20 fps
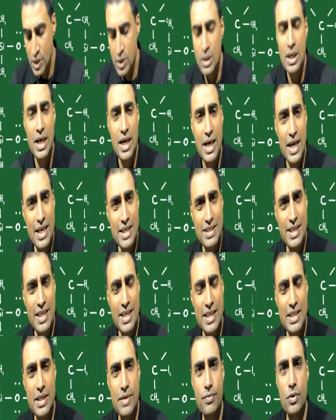
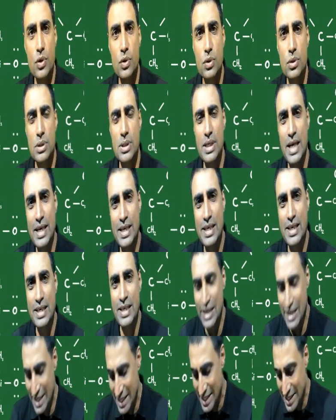X-rays have got
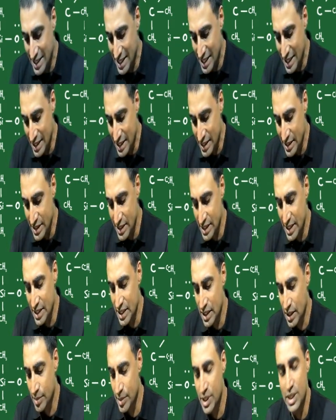slightly lesser energy than
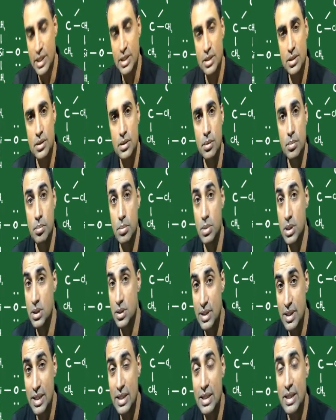gamma rays, but
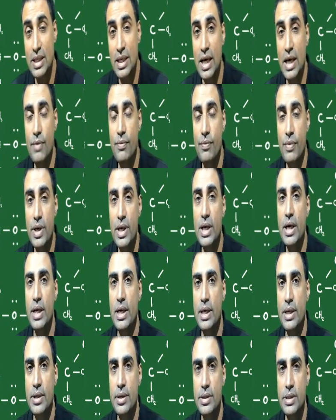still they have very high
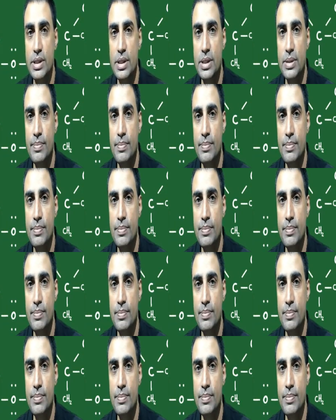energy.